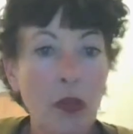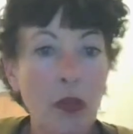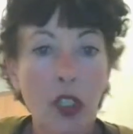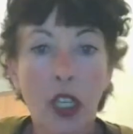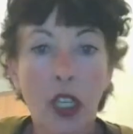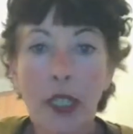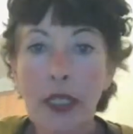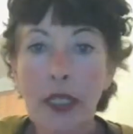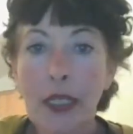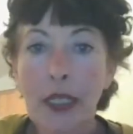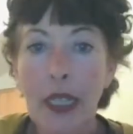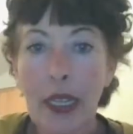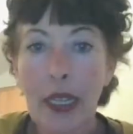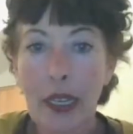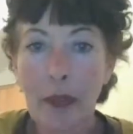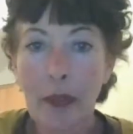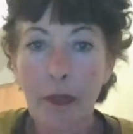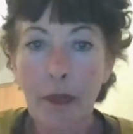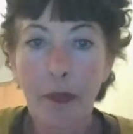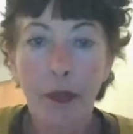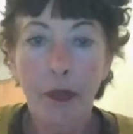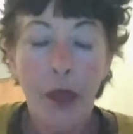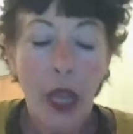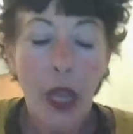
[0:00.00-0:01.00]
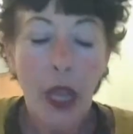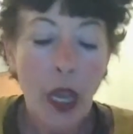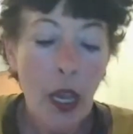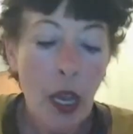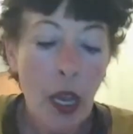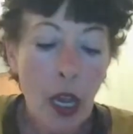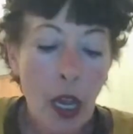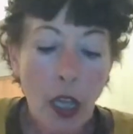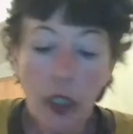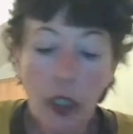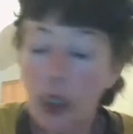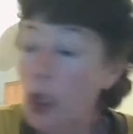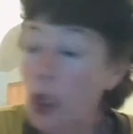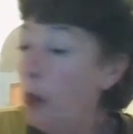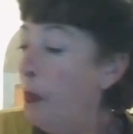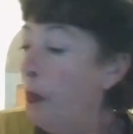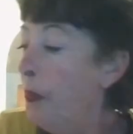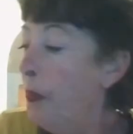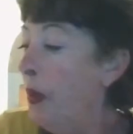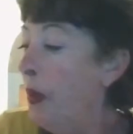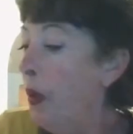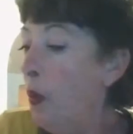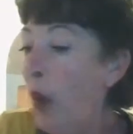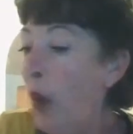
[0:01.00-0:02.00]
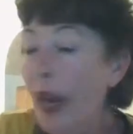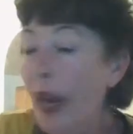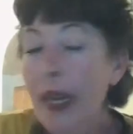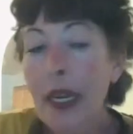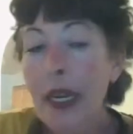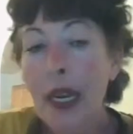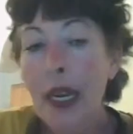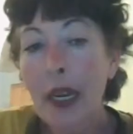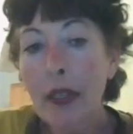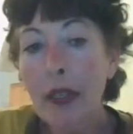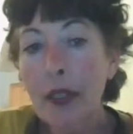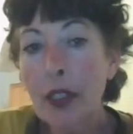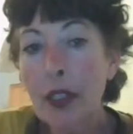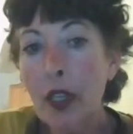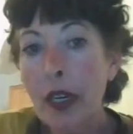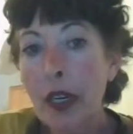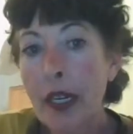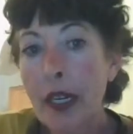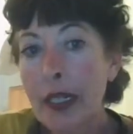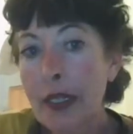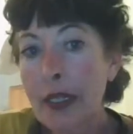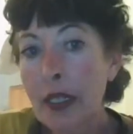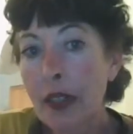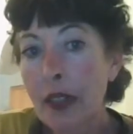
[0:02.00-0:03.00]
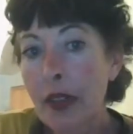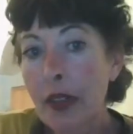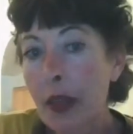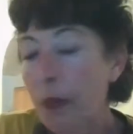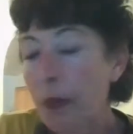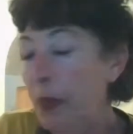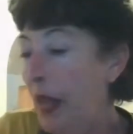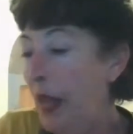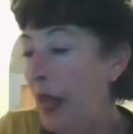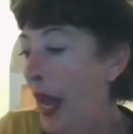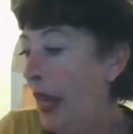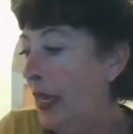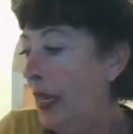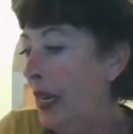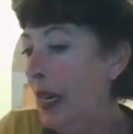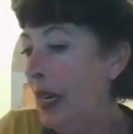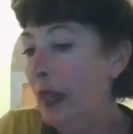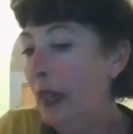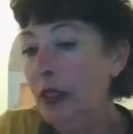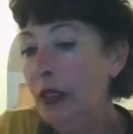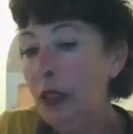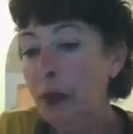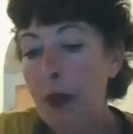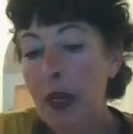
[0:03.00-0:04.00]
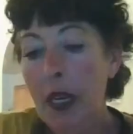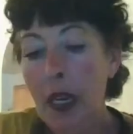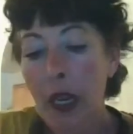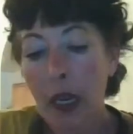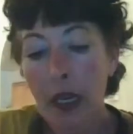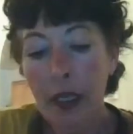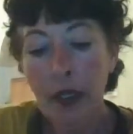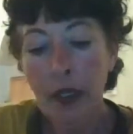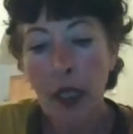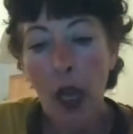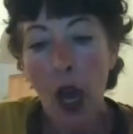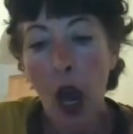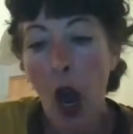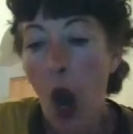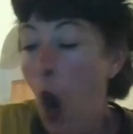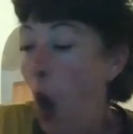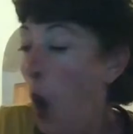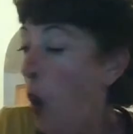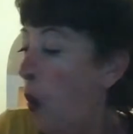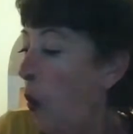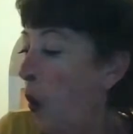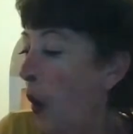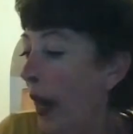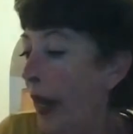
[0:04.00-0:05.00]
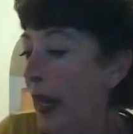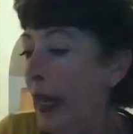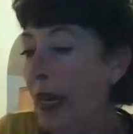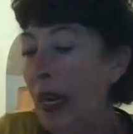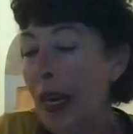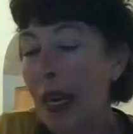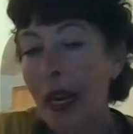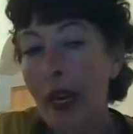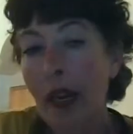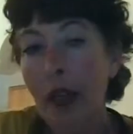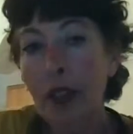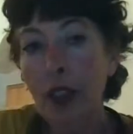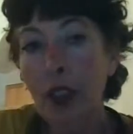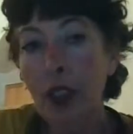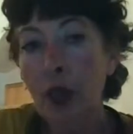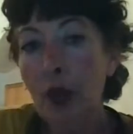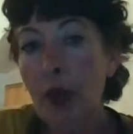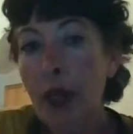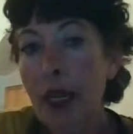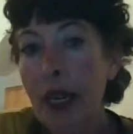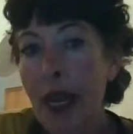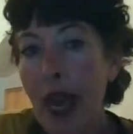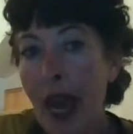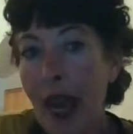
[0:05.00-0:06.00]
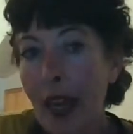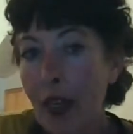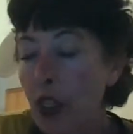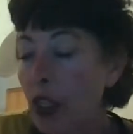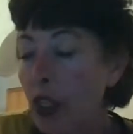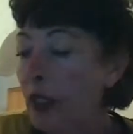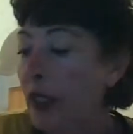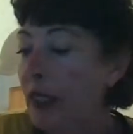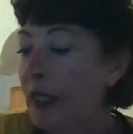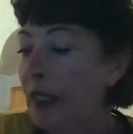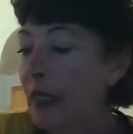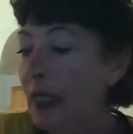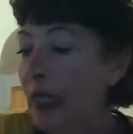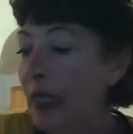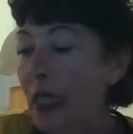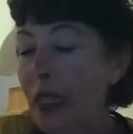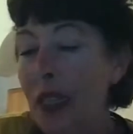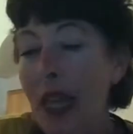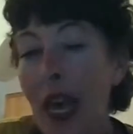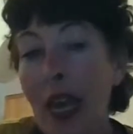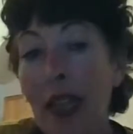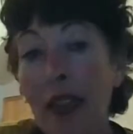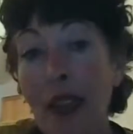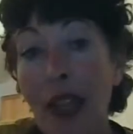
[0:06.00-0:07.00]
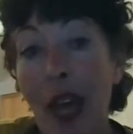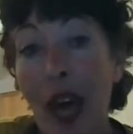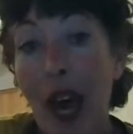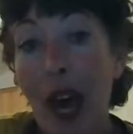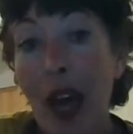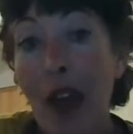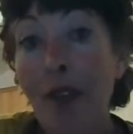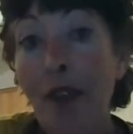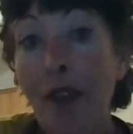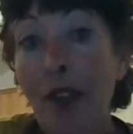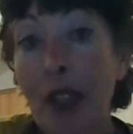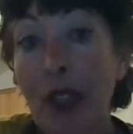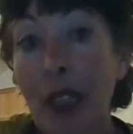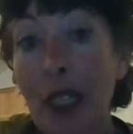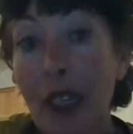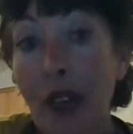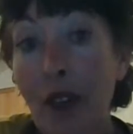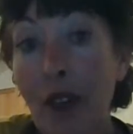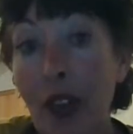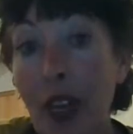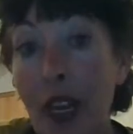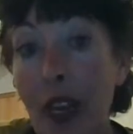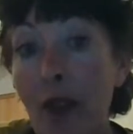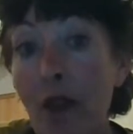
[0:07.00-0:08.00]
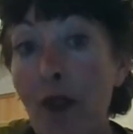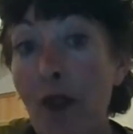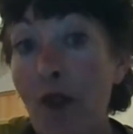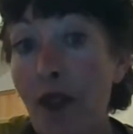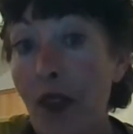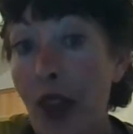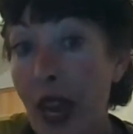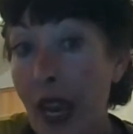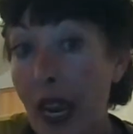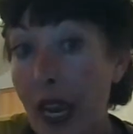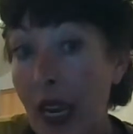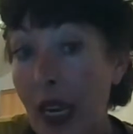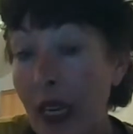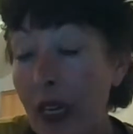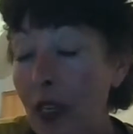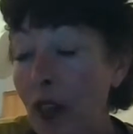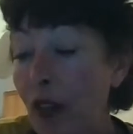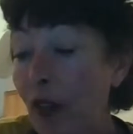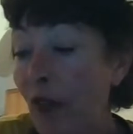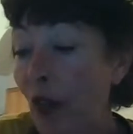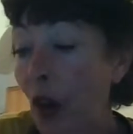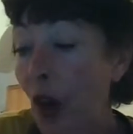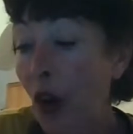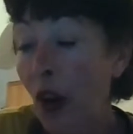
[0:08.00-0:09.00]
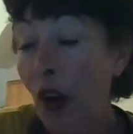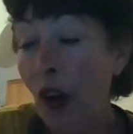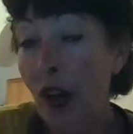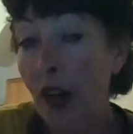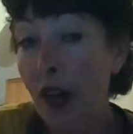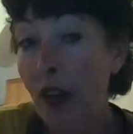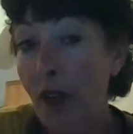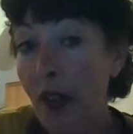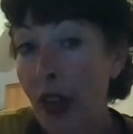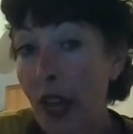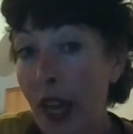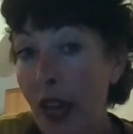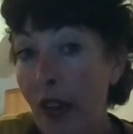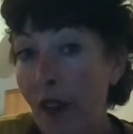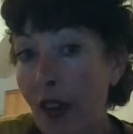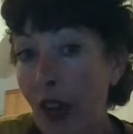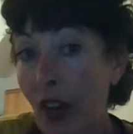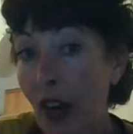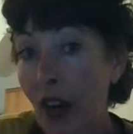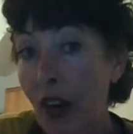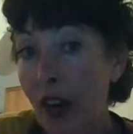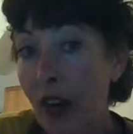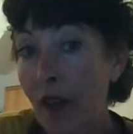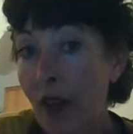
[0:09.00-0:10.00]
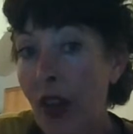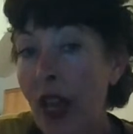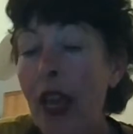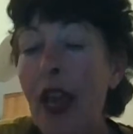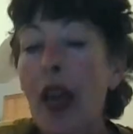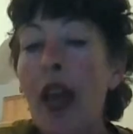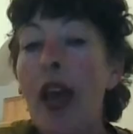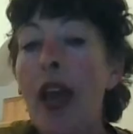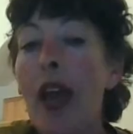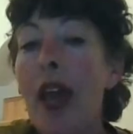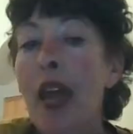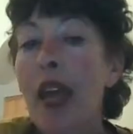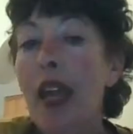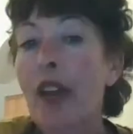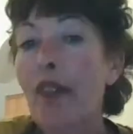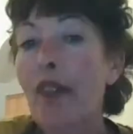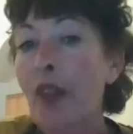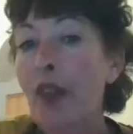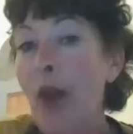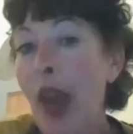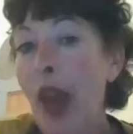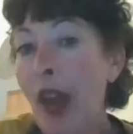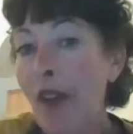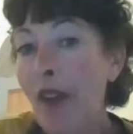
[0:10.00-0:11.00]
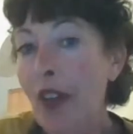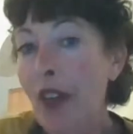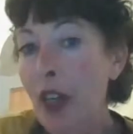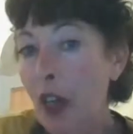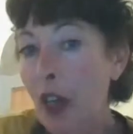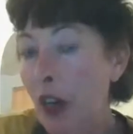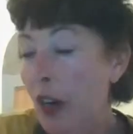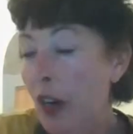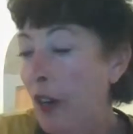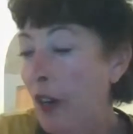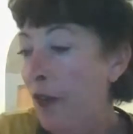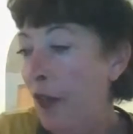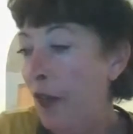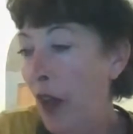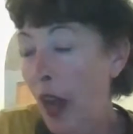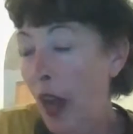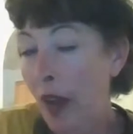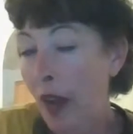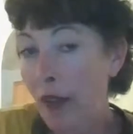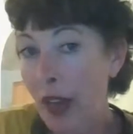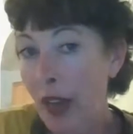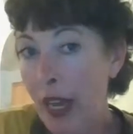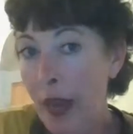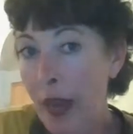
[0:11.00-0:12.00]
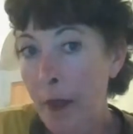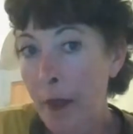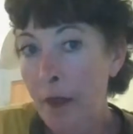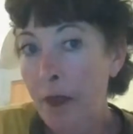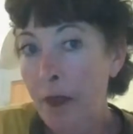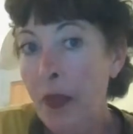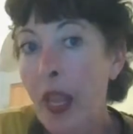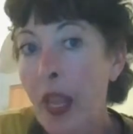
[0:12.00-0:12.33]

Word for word: Just a hint. So white nails are easier than black nails because white nails, you can actually see that live living vein. You've all heard of it. Have you heard of it? If you haven't heard of it,